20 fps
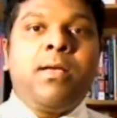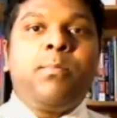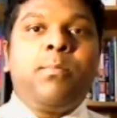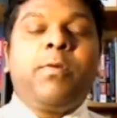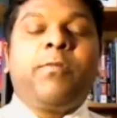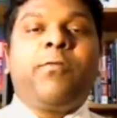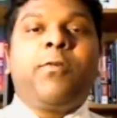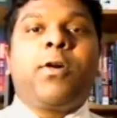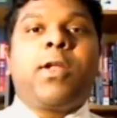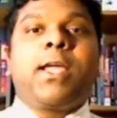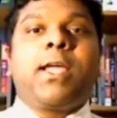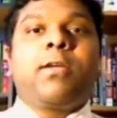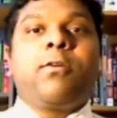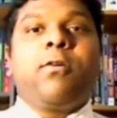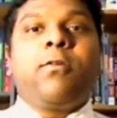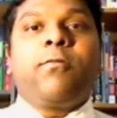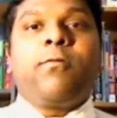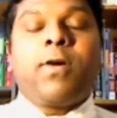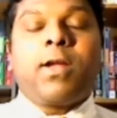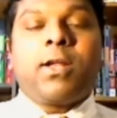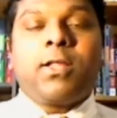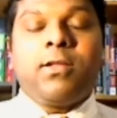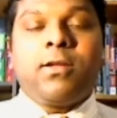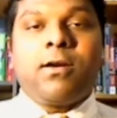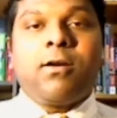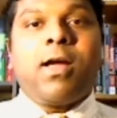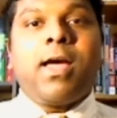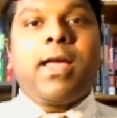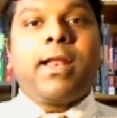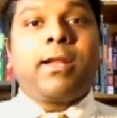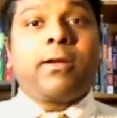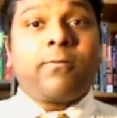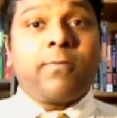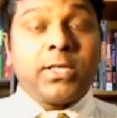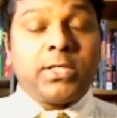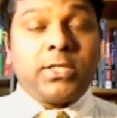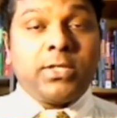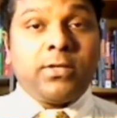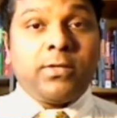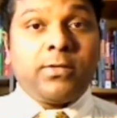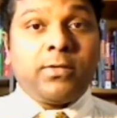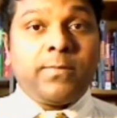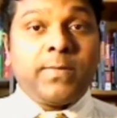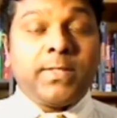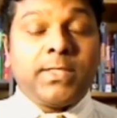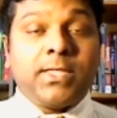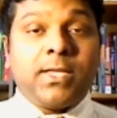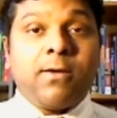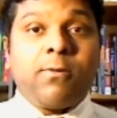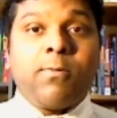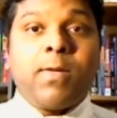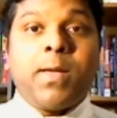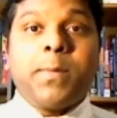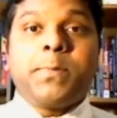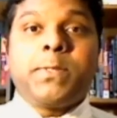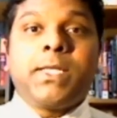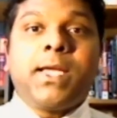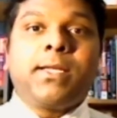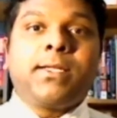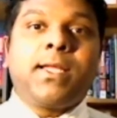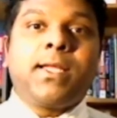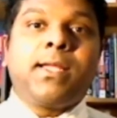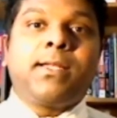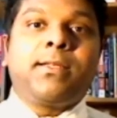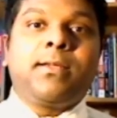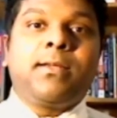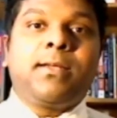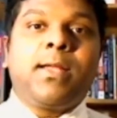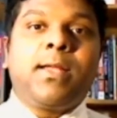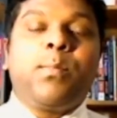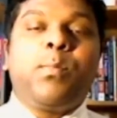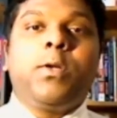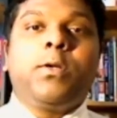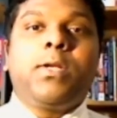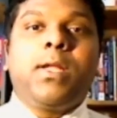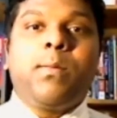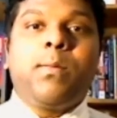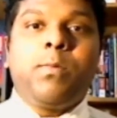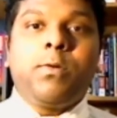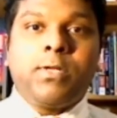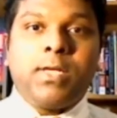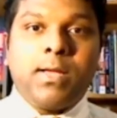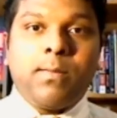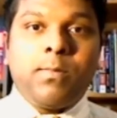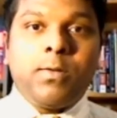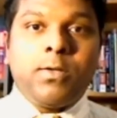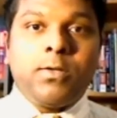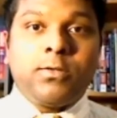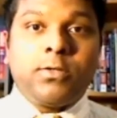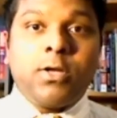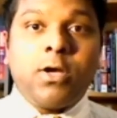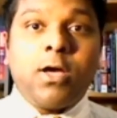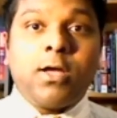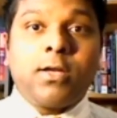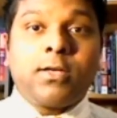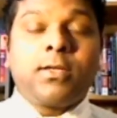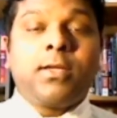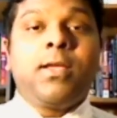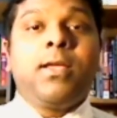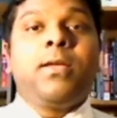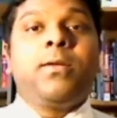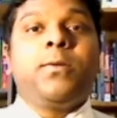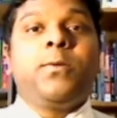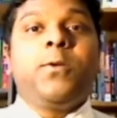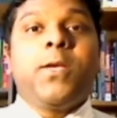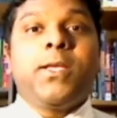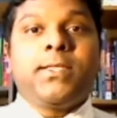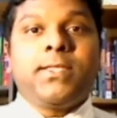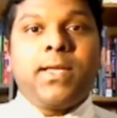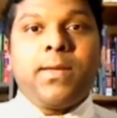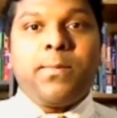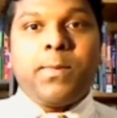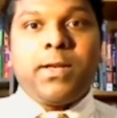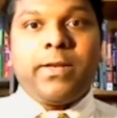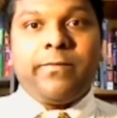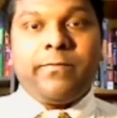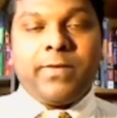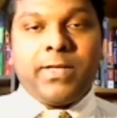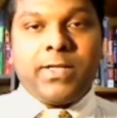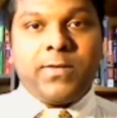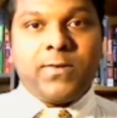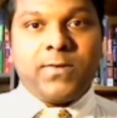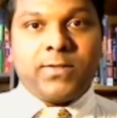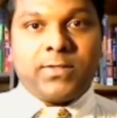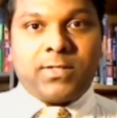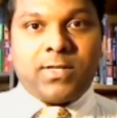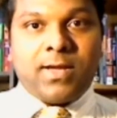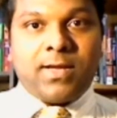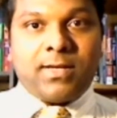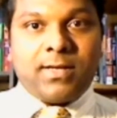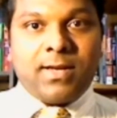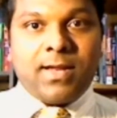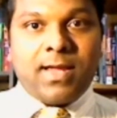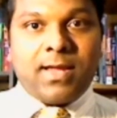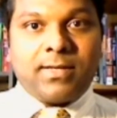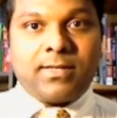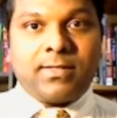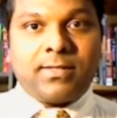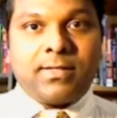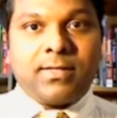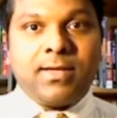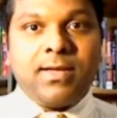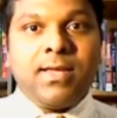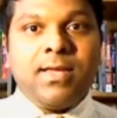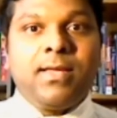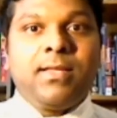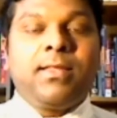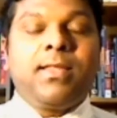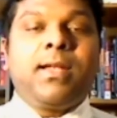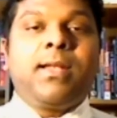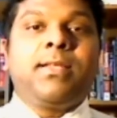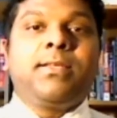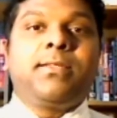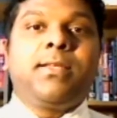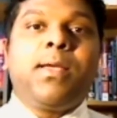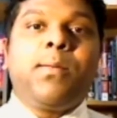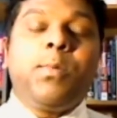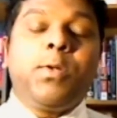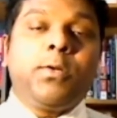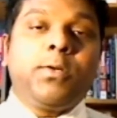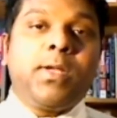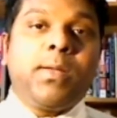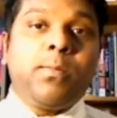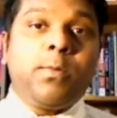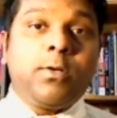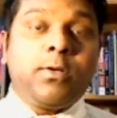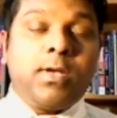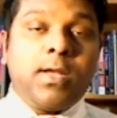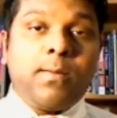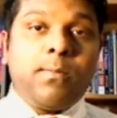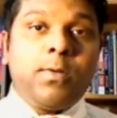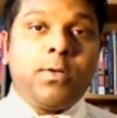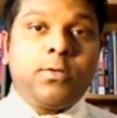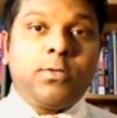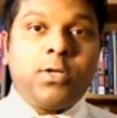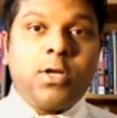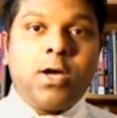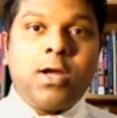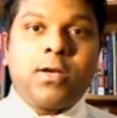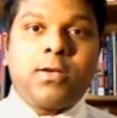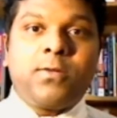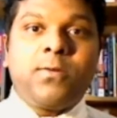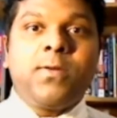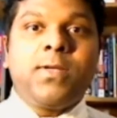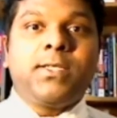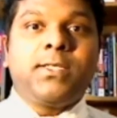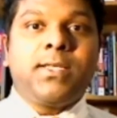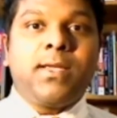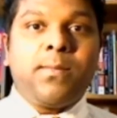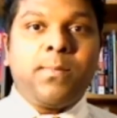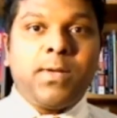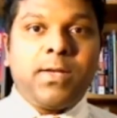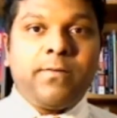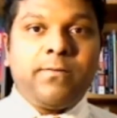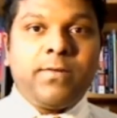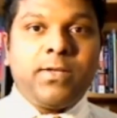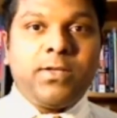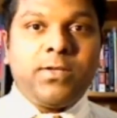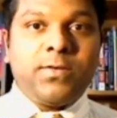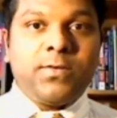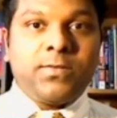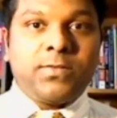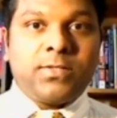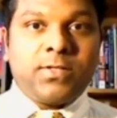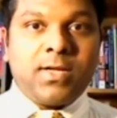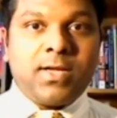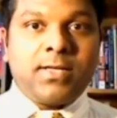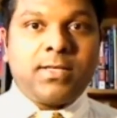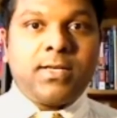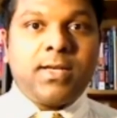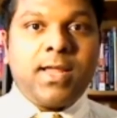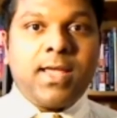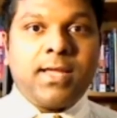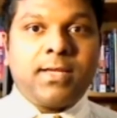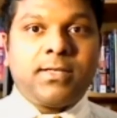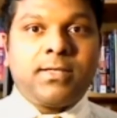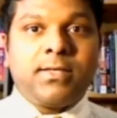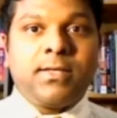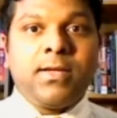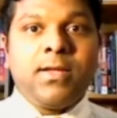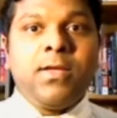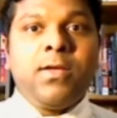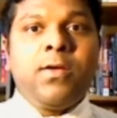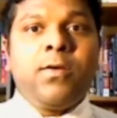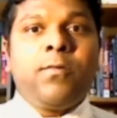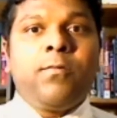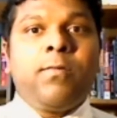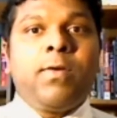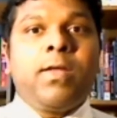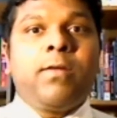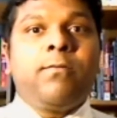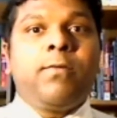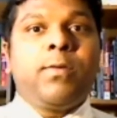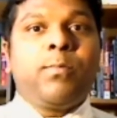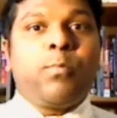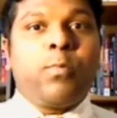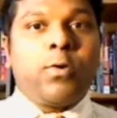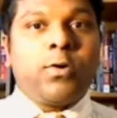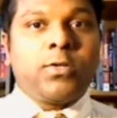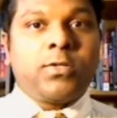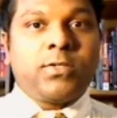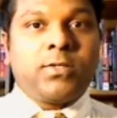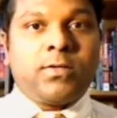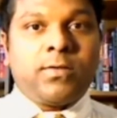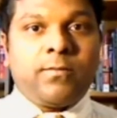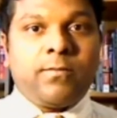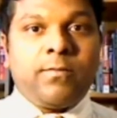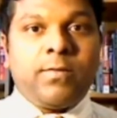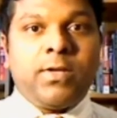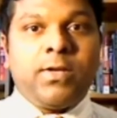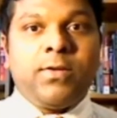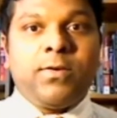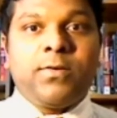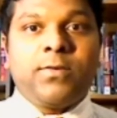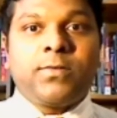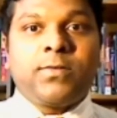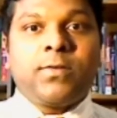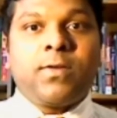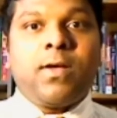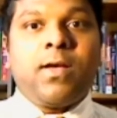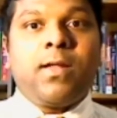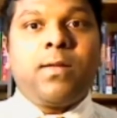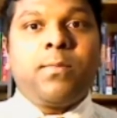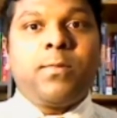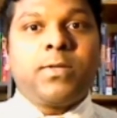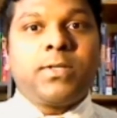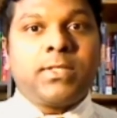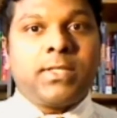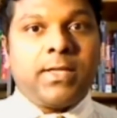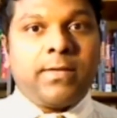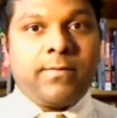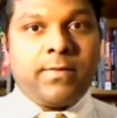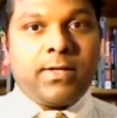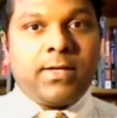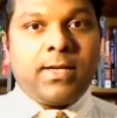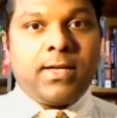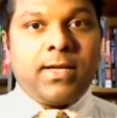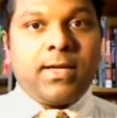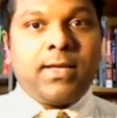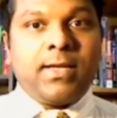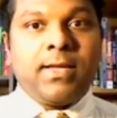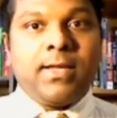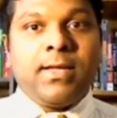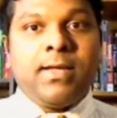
Before I go further, I request you to visit our website at uh, www.usmlevideos.net. That is www.usmlevideos.net, where we post videos almost every day